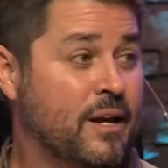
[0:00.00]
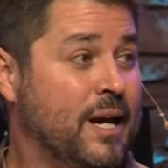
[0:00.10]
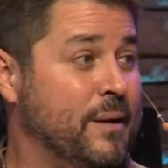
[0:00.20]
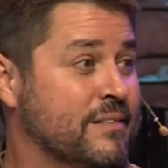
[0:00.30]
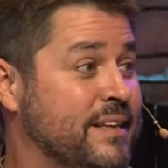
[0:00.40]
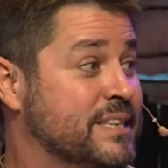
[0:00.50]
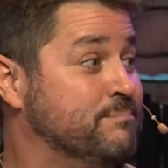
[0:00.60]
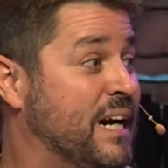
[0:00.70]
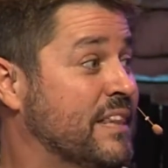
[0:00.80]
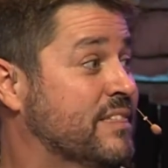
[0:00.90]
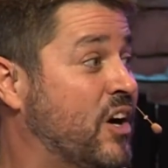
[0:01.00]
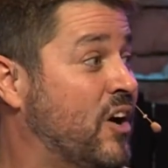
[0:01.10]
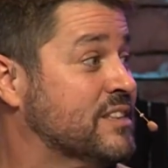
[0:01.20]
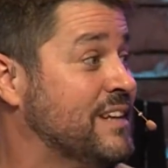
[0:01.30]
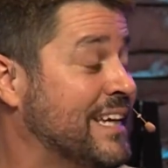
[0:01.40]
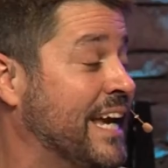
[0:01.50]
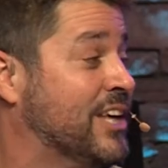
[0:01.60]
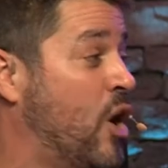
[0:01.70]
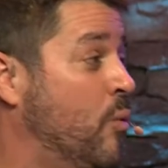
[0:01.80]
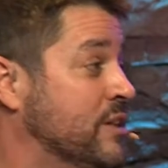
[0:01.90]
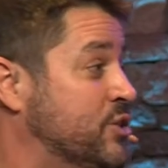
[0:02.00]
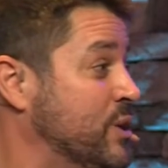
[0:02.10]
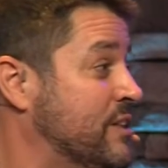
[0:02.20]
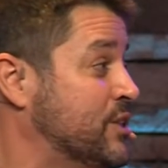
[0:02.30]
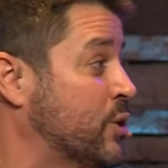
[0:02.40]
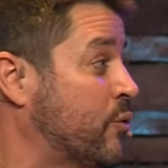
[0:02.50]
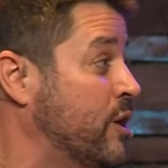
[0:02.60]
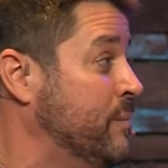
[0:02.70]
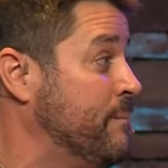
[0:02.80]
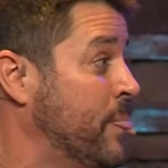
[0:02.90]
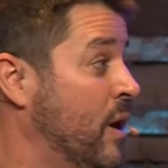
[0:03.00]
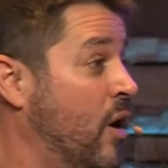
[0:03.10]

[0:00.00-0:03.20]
How about this? My thoughts. Like I go into a disagreement